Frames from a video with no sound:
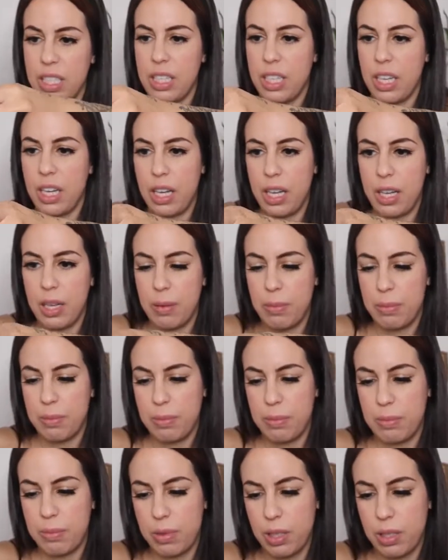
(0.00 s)

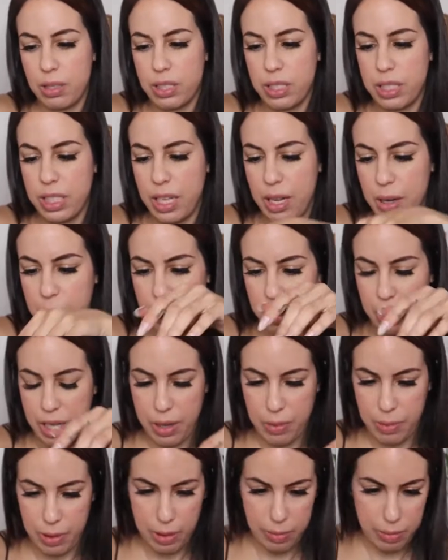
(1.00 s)
I'll see how many
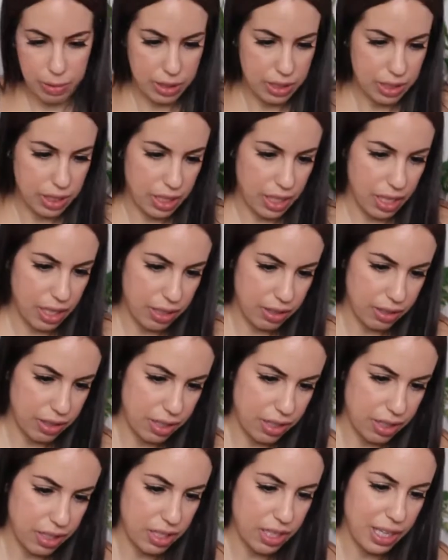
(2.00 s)
I want to put
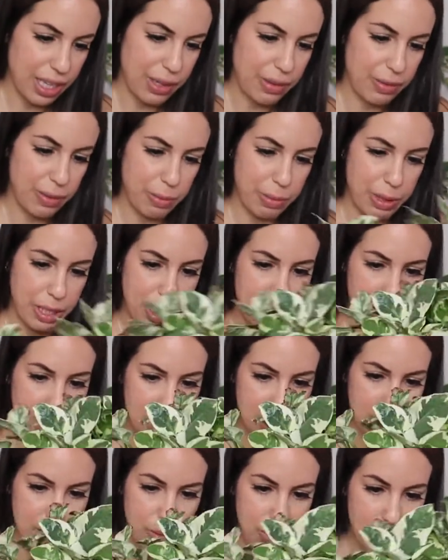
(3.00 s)
together. However many,
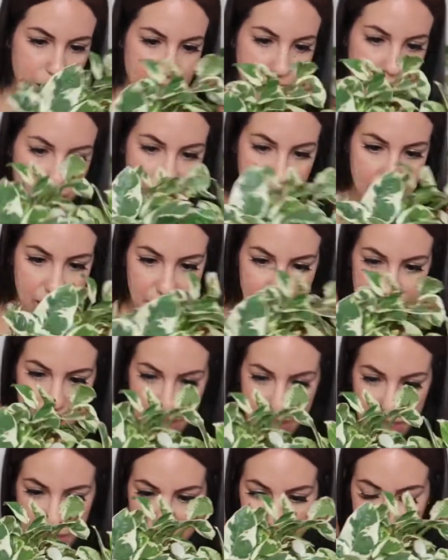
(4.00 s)
let's see what I can get
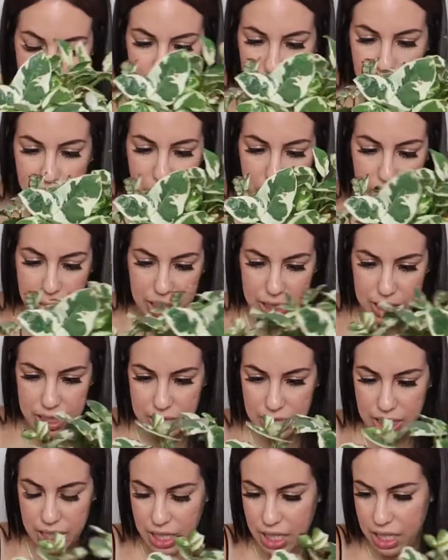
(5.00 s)
out of here before we
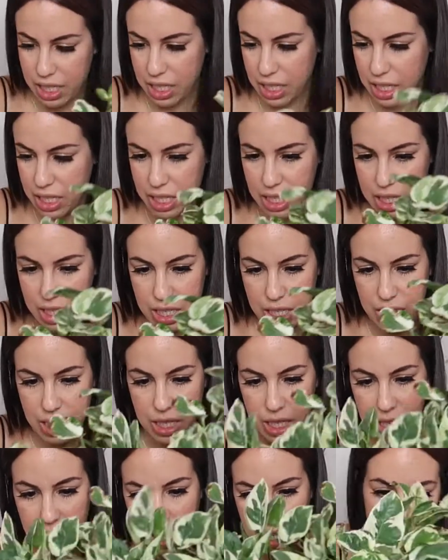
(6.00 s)
decide.
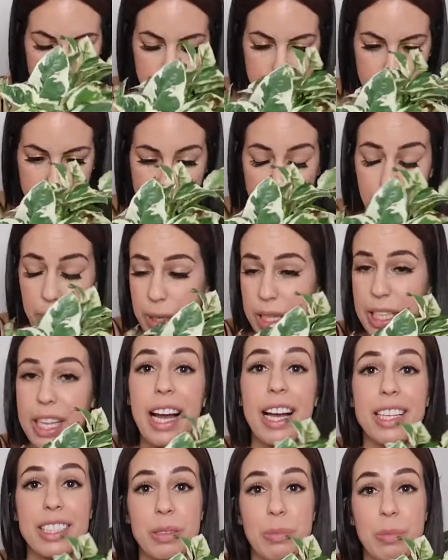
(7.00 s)
I really
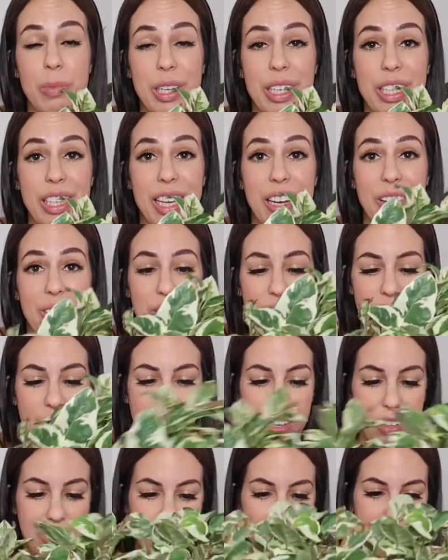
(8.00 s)
had to break that one
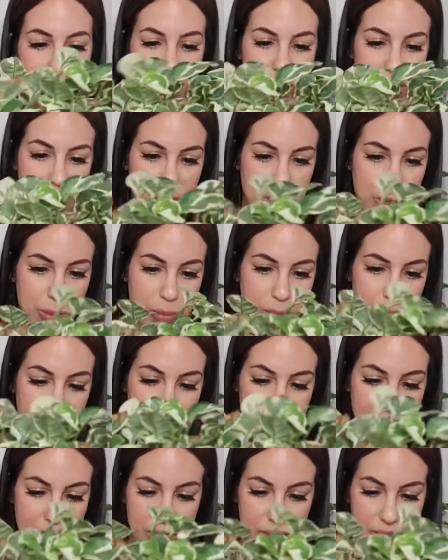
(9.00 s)
off, so I'm probably
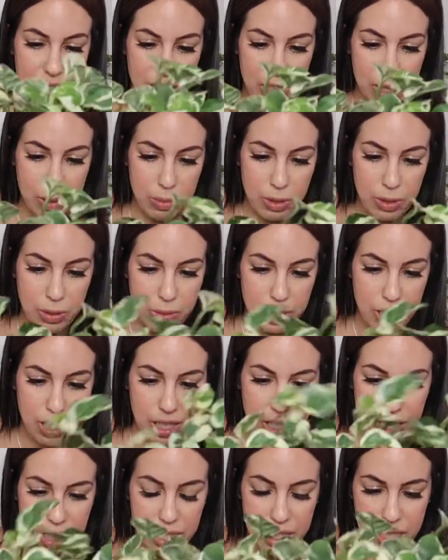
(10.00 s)
gonna have to keep doing that.